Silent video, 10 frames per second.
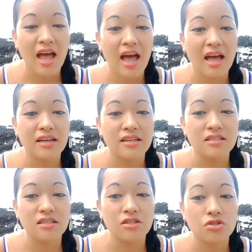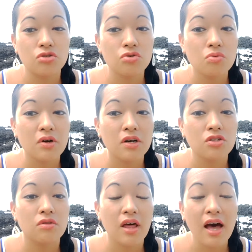And do what
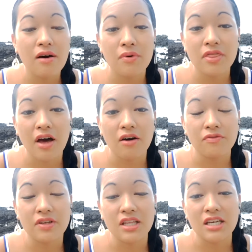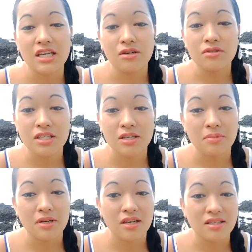you love without feeling guilty,
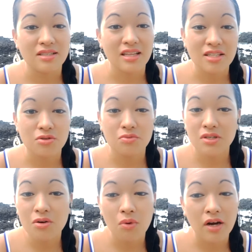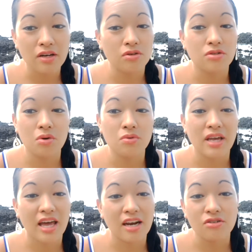because that's really what your soul's
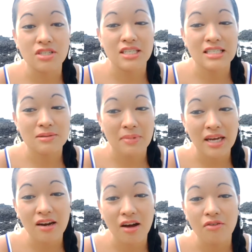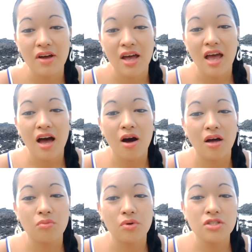energy is made of.
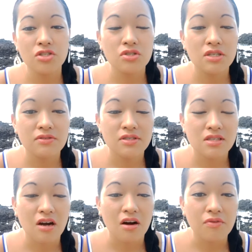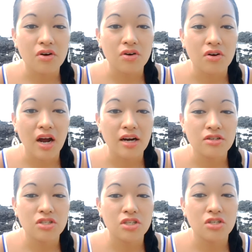And once you discover
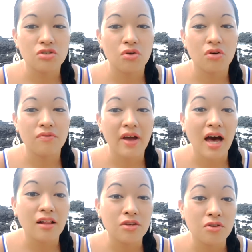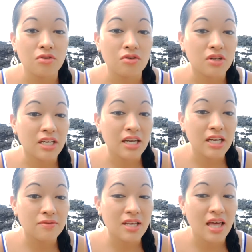actually your value and your
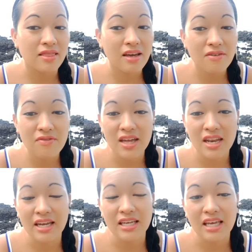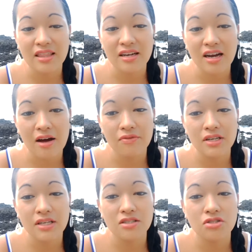gifts and live it and gain the
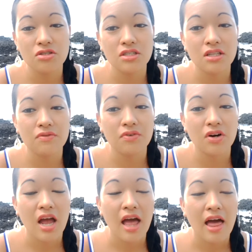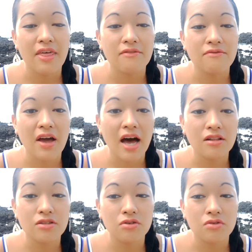confidence to deliver that
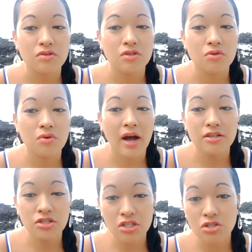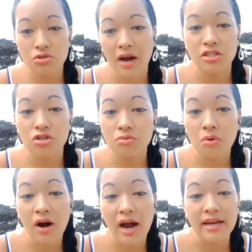value, you'll actually attract your
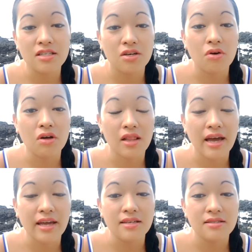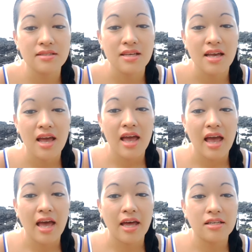more ideal clients
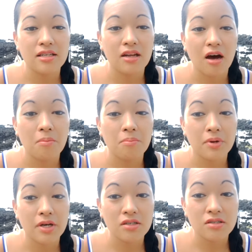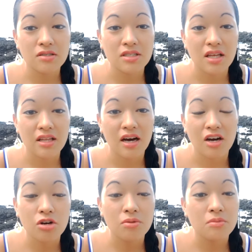and build a
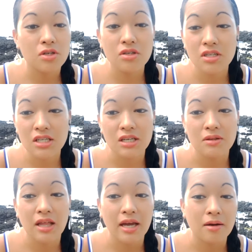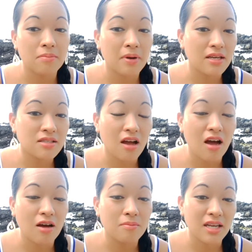community like based
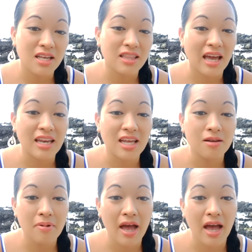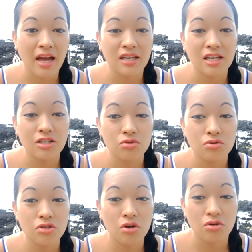on making that impact and
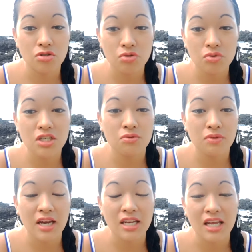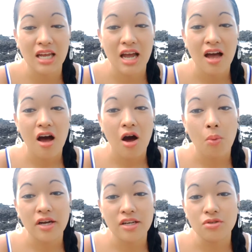truly creating
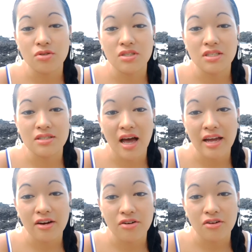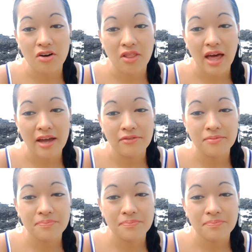what you desire in your life.